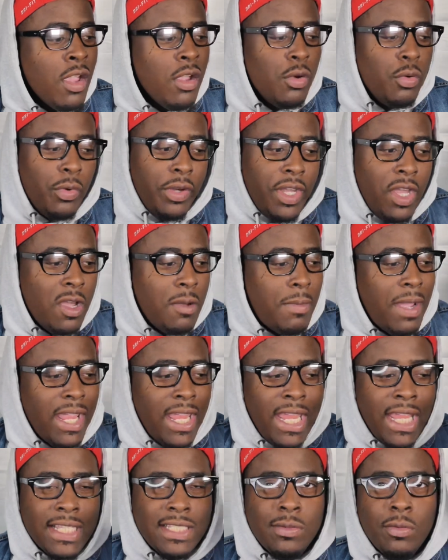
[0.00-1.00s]
Well, my
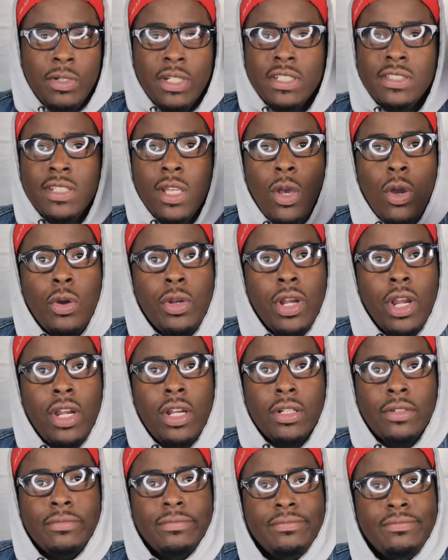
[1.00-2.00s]
ex went and told
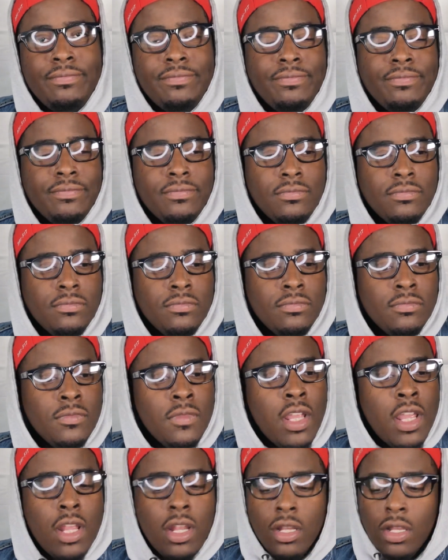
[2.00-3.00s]
her.
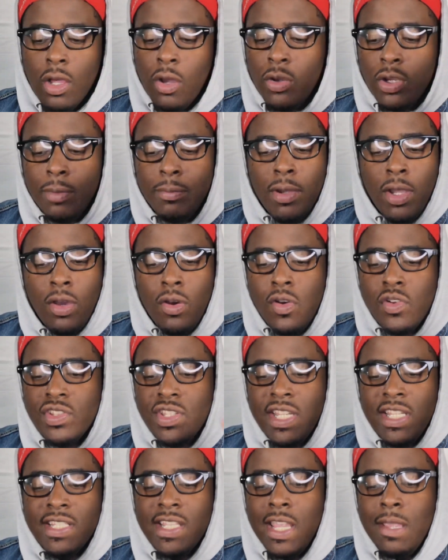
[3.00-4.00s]
Long and behold,
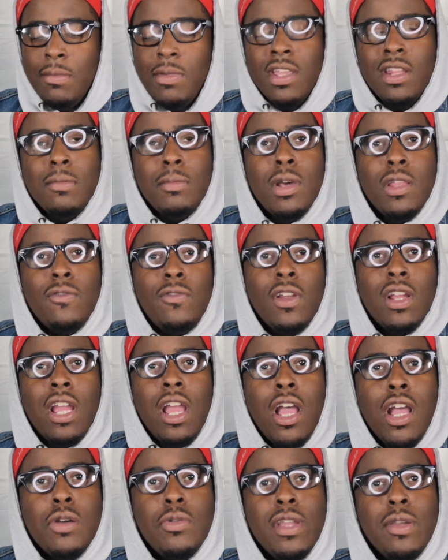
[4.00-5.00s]
she see me in the motherfucking
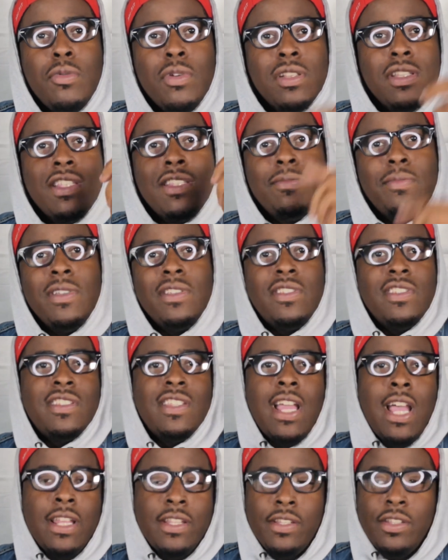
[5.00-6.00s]
highway. What this bitch
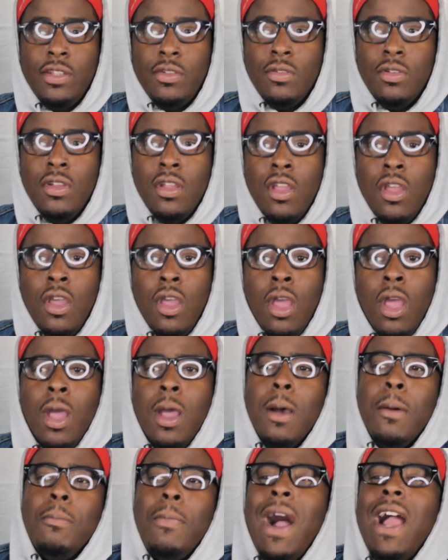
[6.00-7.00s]
decided to do?
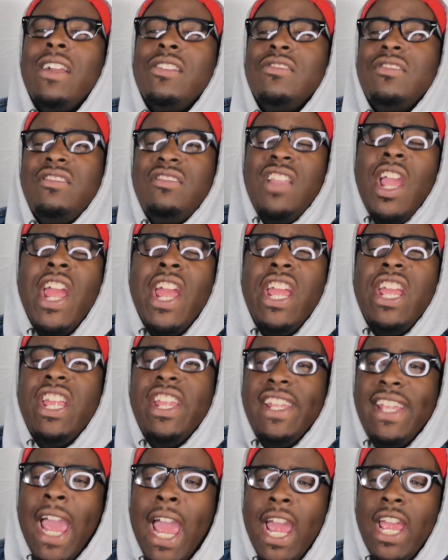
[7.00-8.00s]
Michael
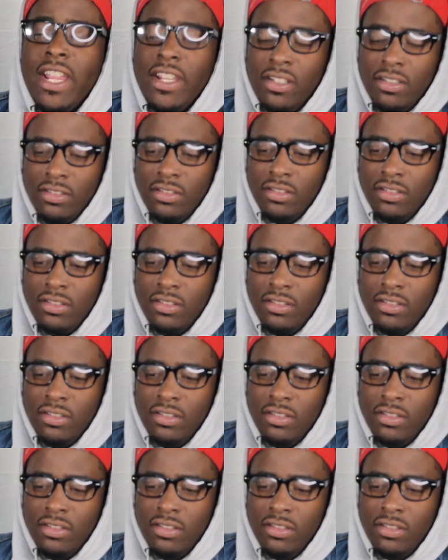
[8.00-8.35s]
Steen gay.